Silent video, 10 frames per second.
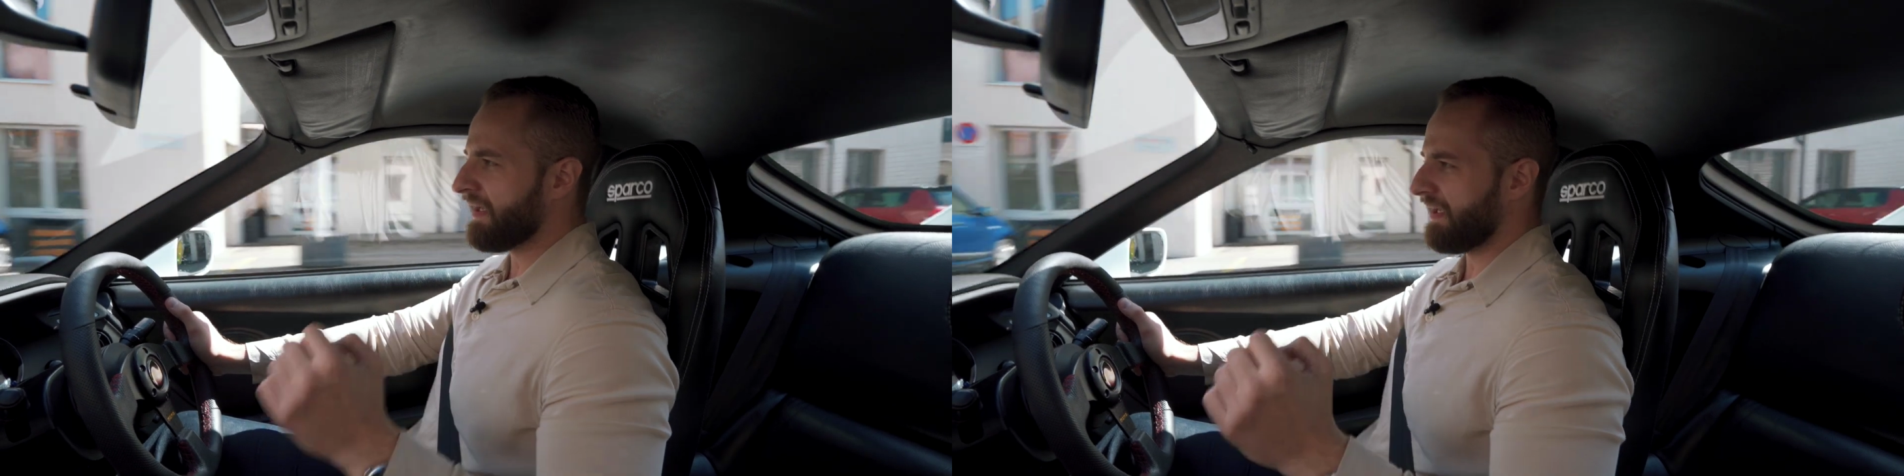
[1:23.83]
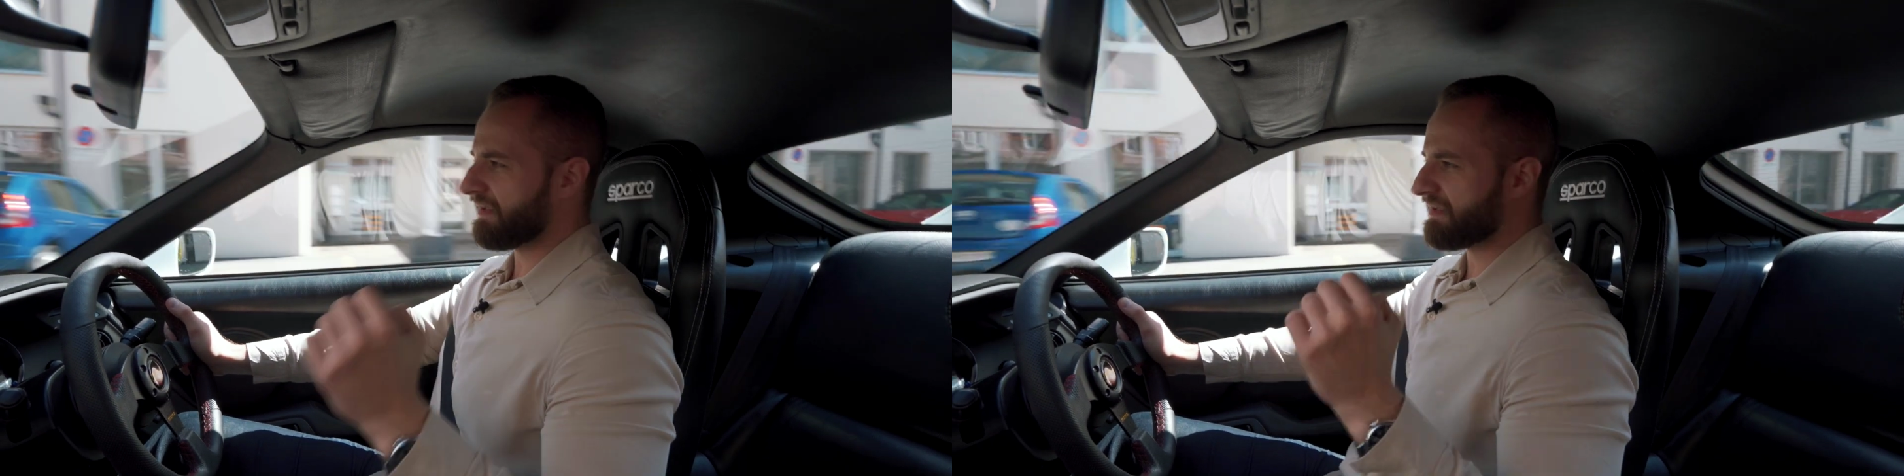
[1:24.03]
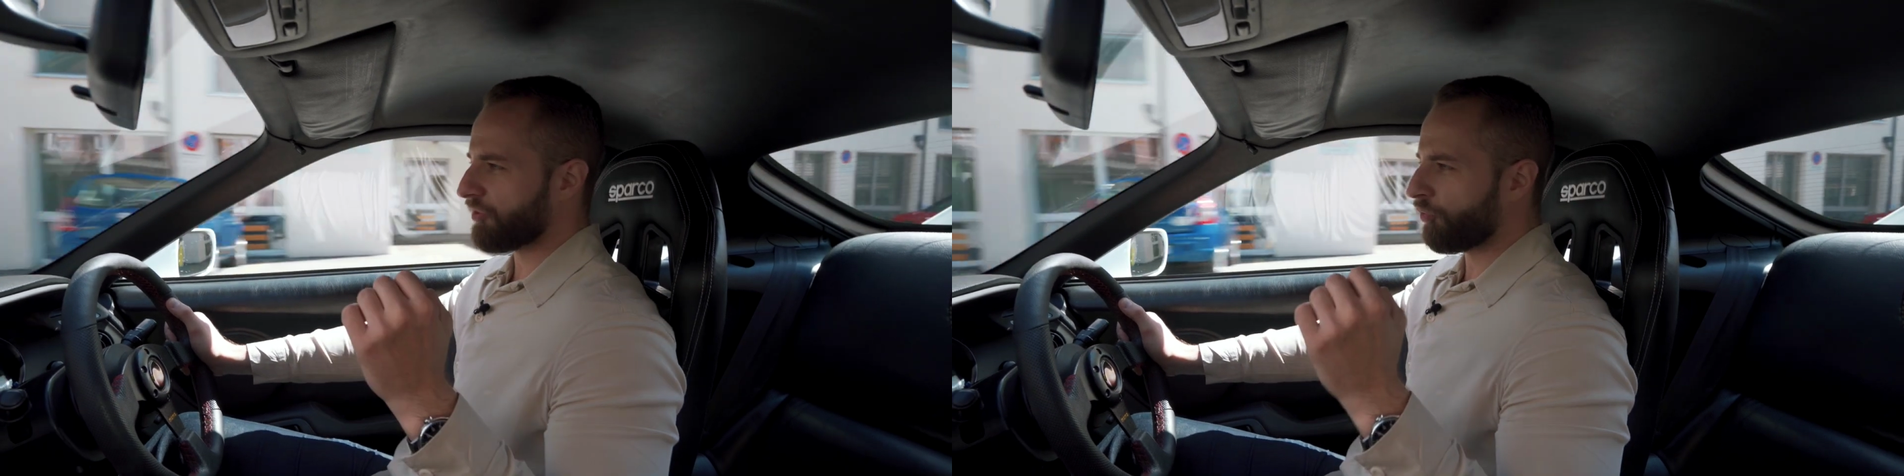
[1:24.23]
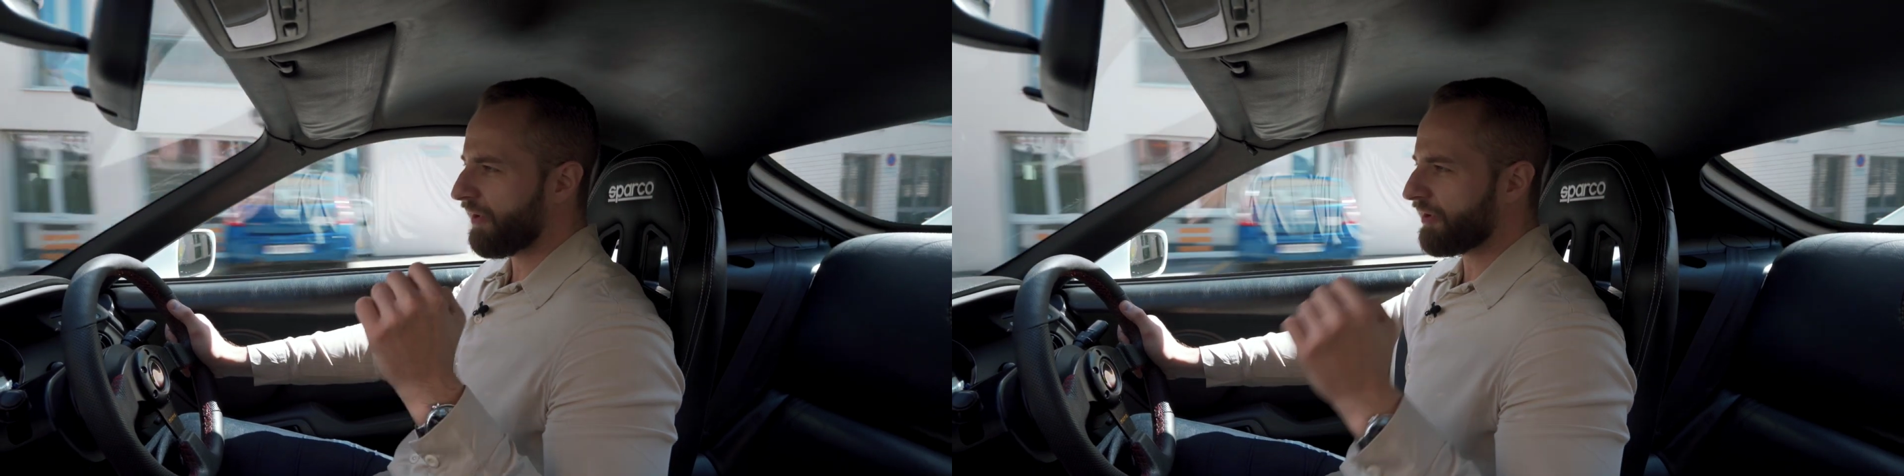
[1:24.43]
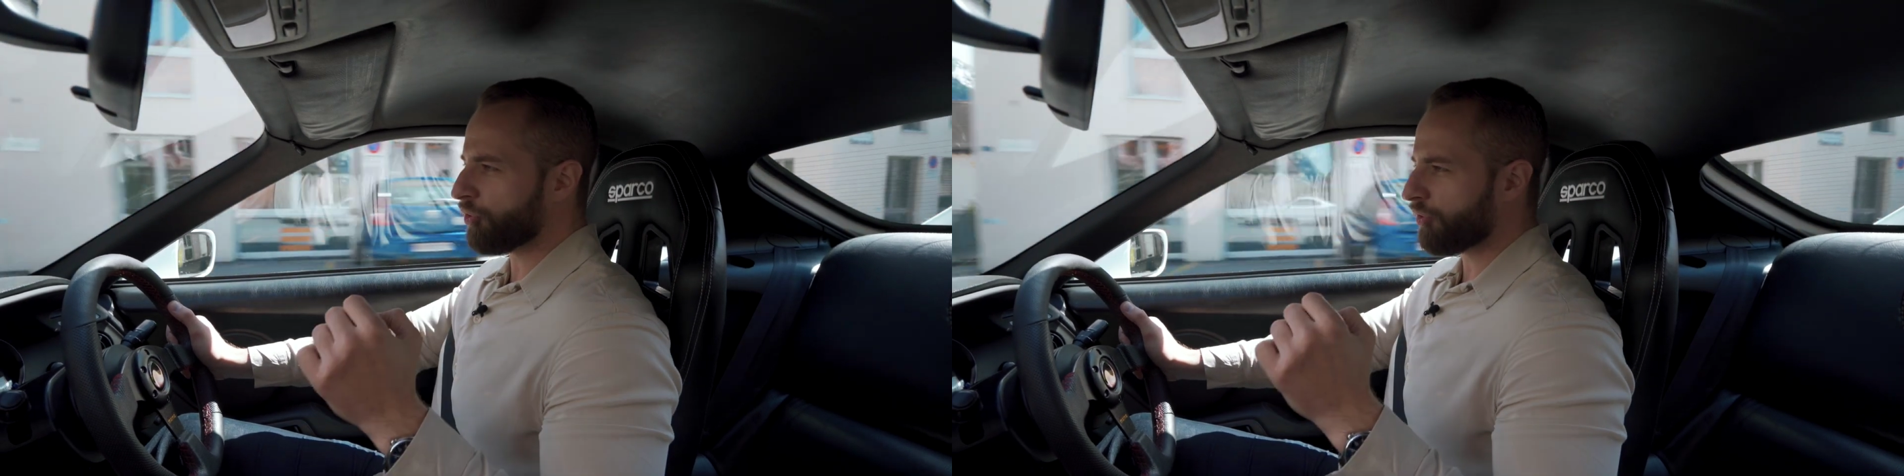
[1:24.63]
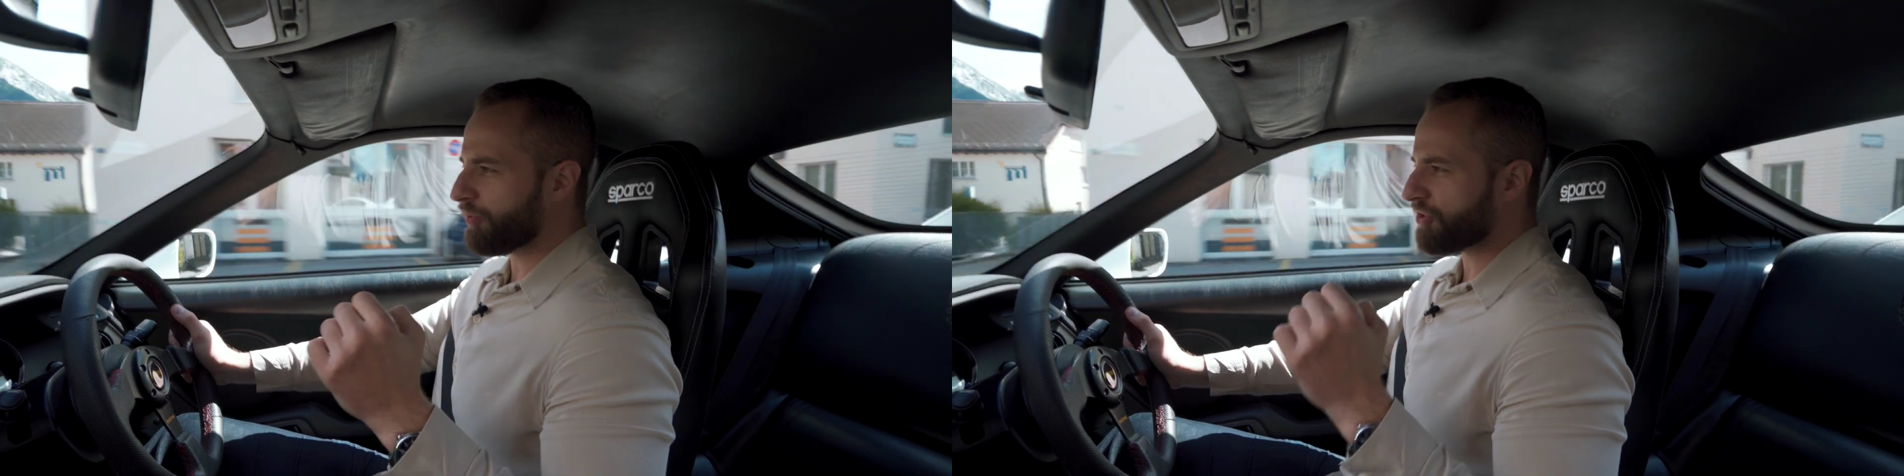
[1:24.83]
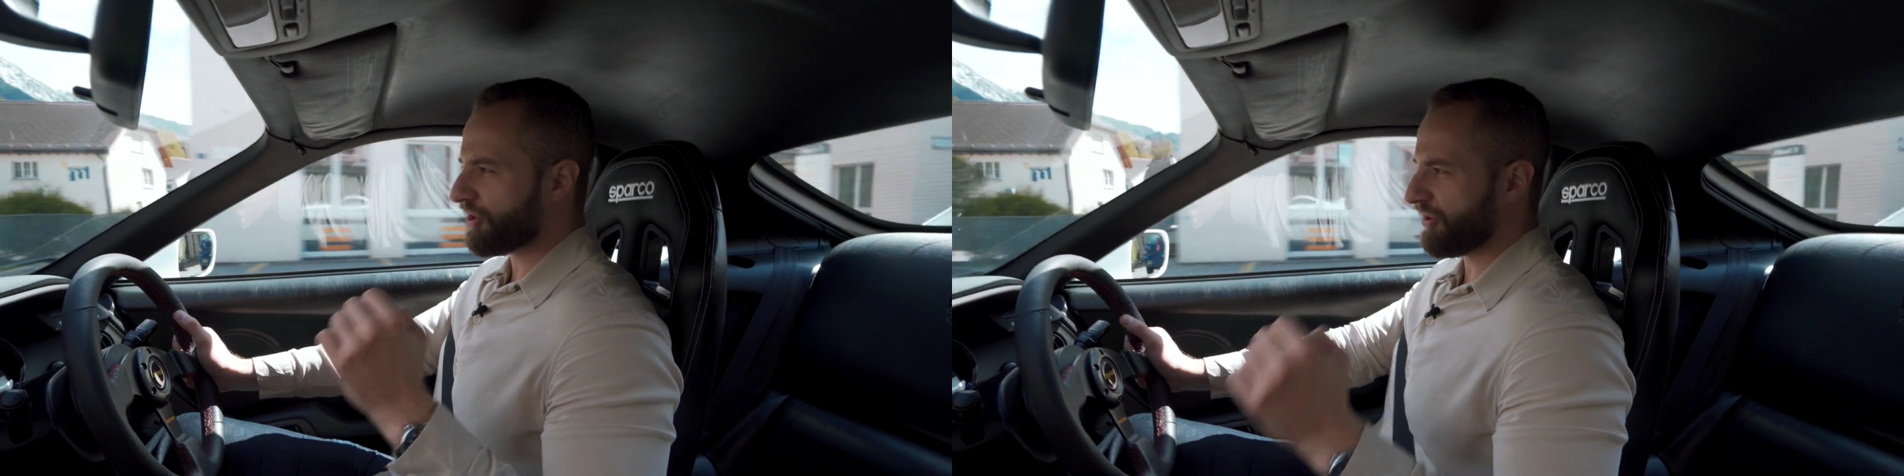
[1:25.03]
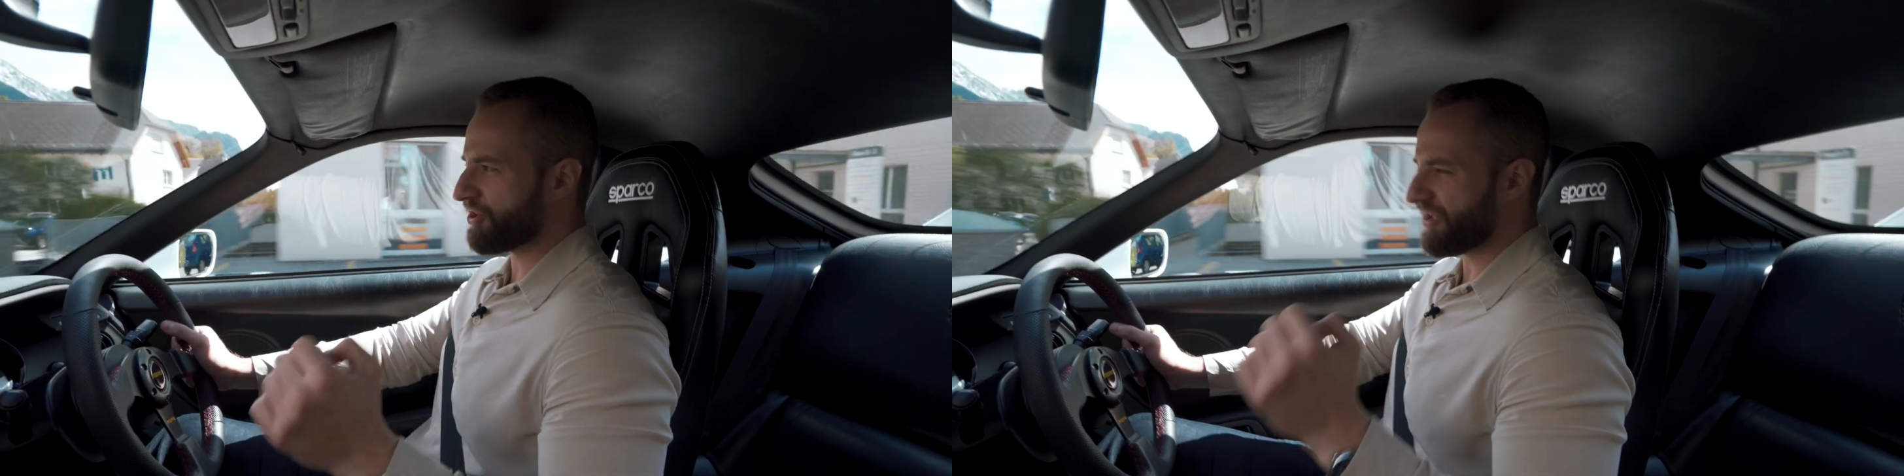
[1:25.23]
it is a twin
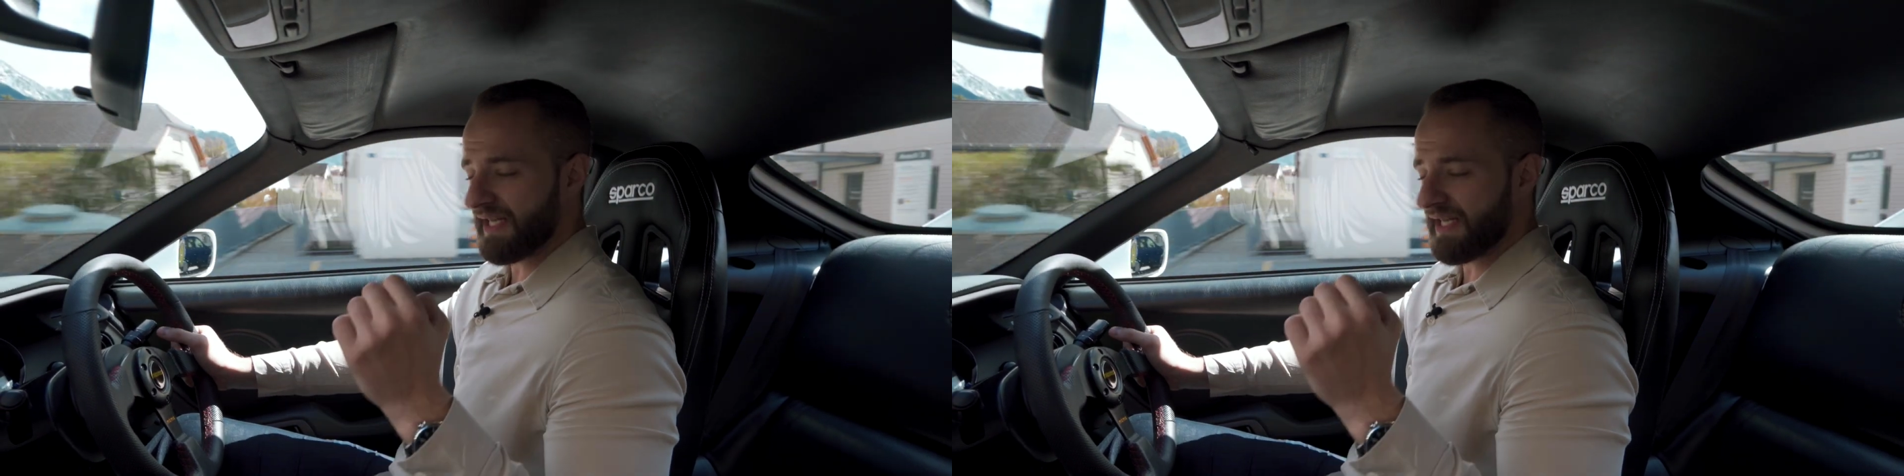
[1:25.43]
turbocharged